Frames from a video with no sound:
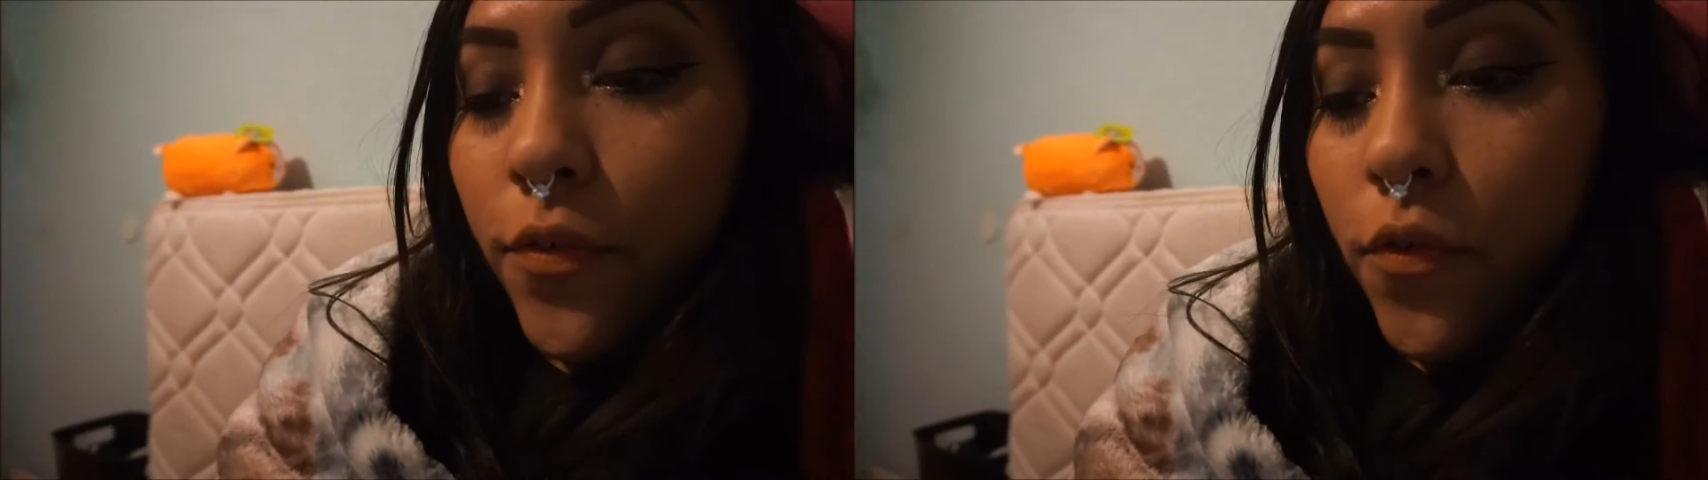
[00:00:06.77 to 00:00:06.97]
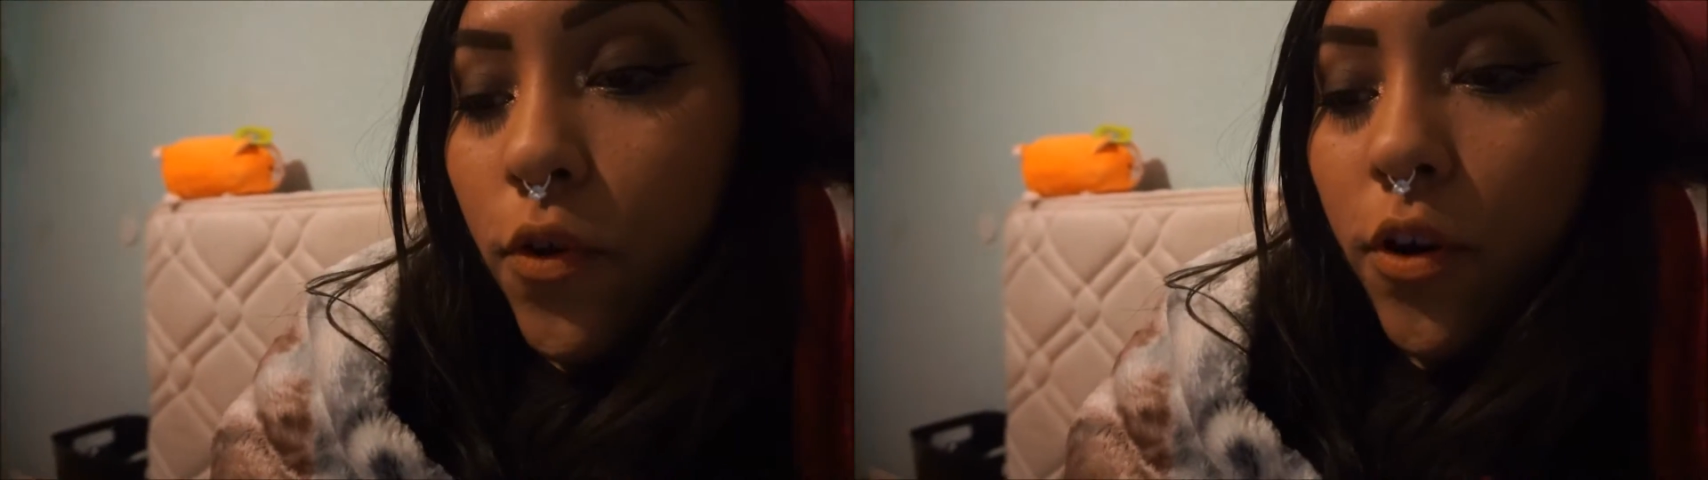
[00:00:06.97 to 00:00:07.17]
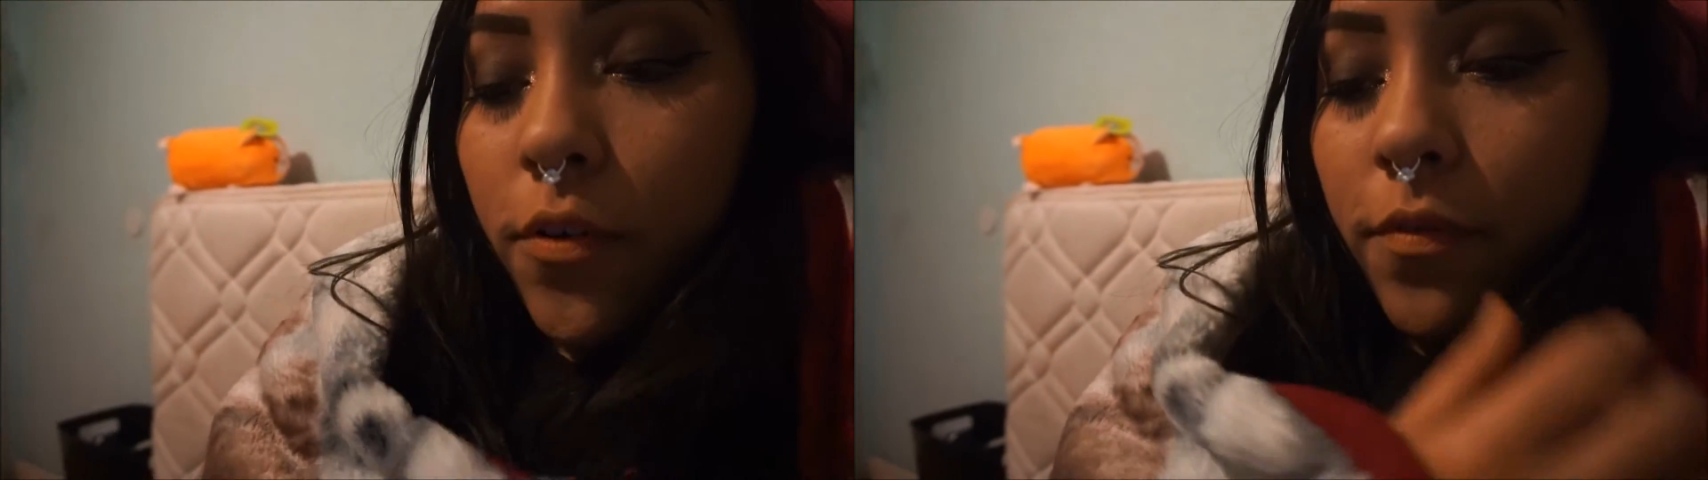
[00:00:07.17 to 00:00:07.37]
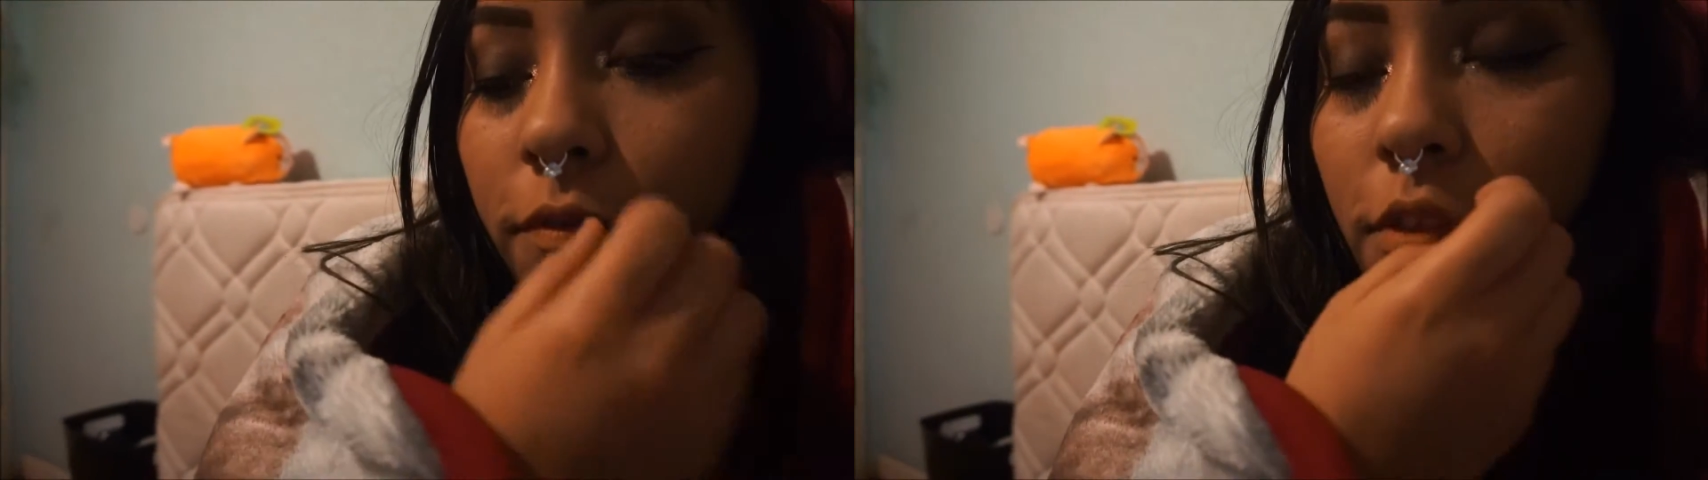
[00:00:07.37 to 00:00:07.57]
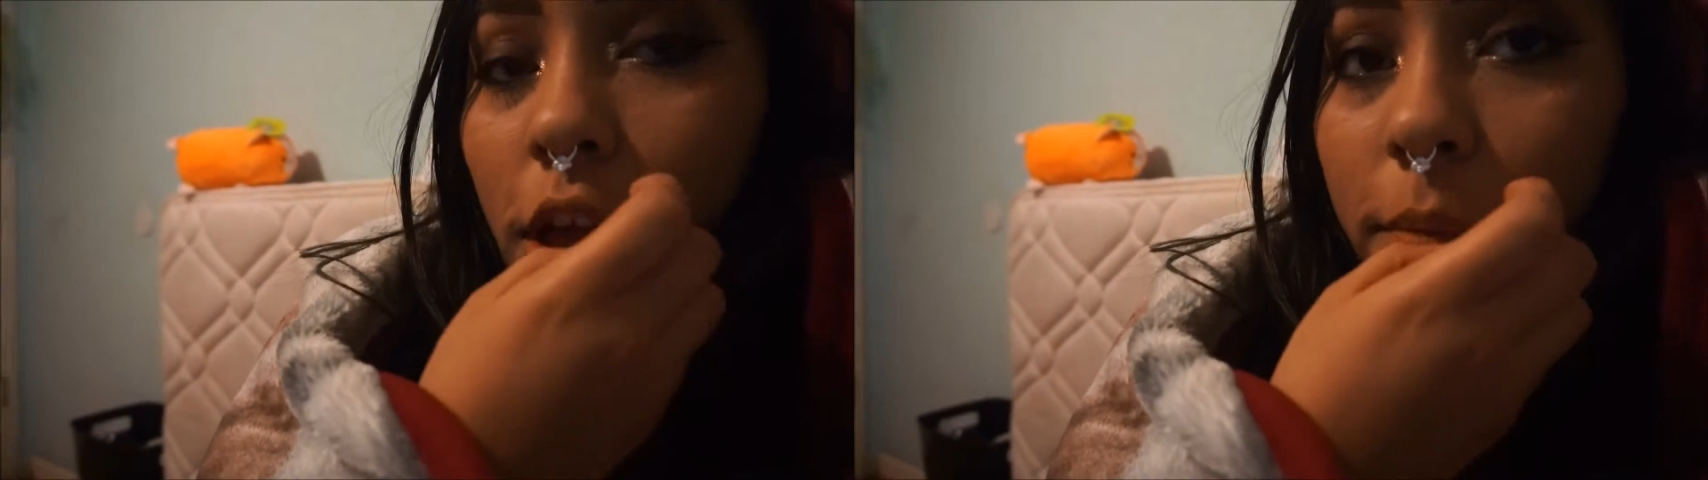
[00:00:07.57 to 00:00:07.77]
for
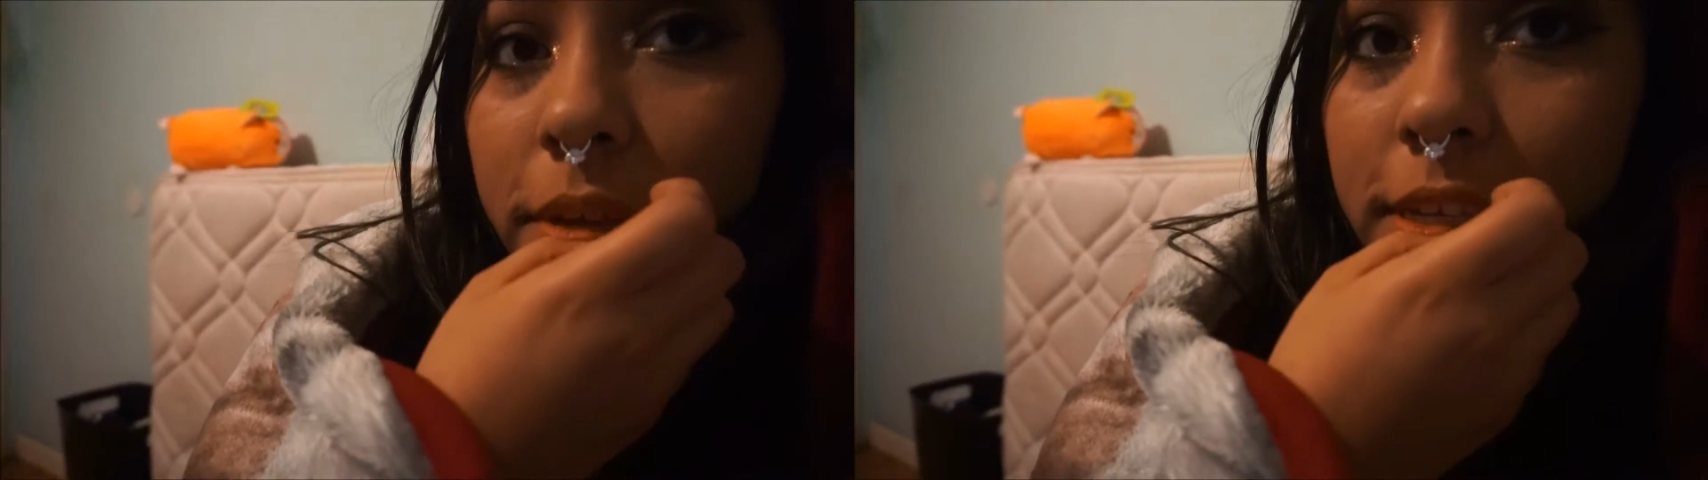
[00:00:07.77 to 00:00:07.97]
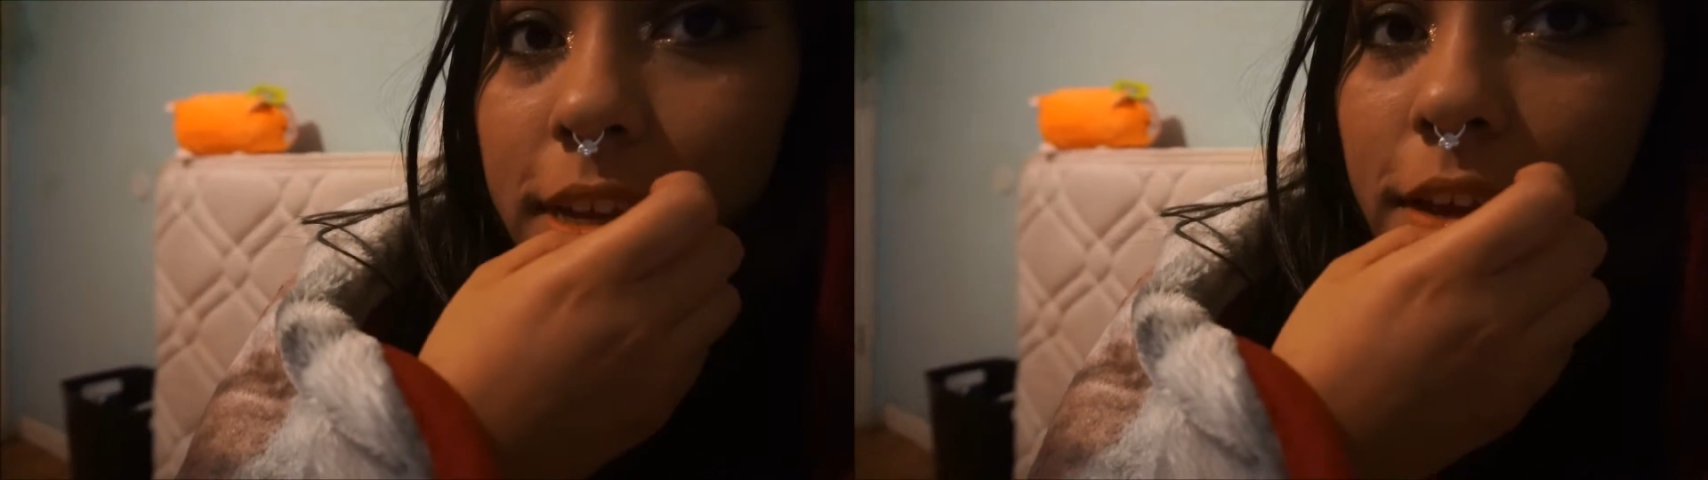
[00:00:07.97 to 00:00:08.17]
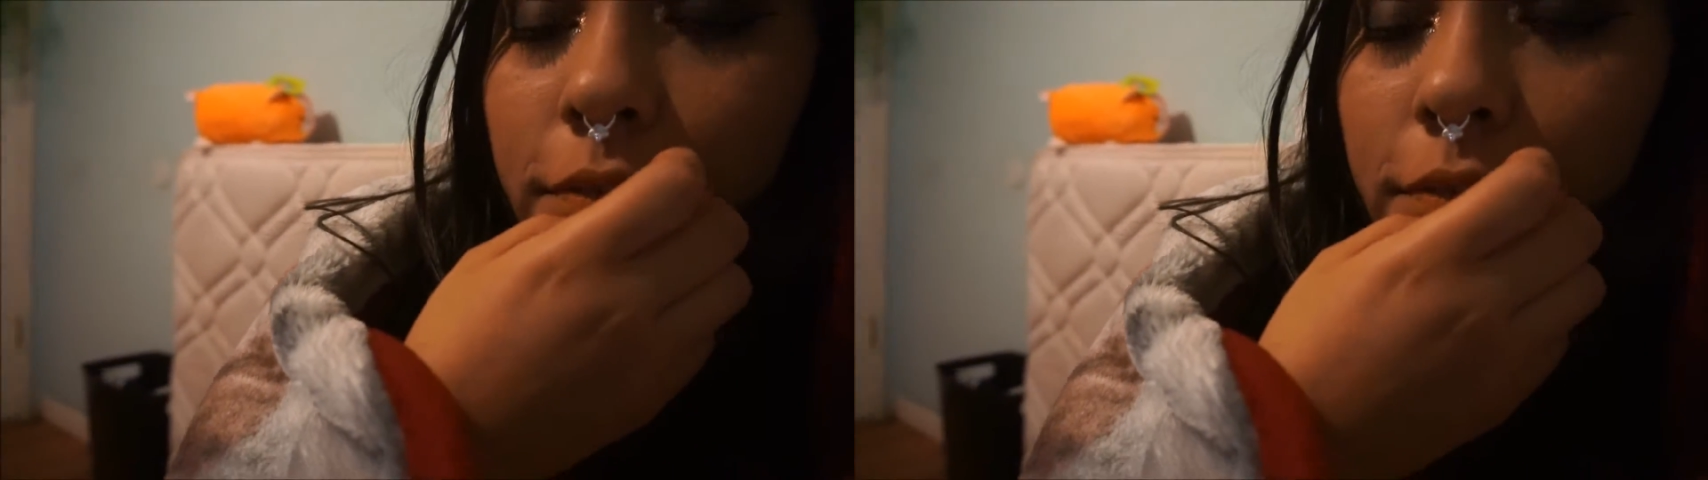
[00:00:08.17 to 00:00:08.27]
Vlogmas Day